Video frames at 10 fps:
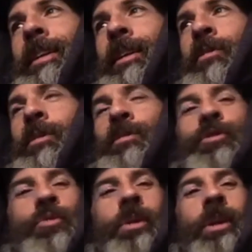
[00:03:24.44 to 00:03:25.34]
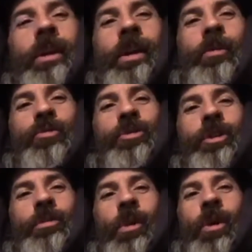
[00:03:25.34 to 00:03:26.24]
Thanks so much for joining. I will see
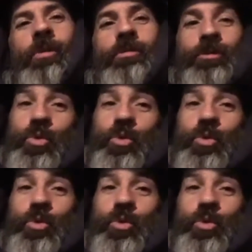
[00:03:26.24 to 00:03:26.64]
you tomorrow.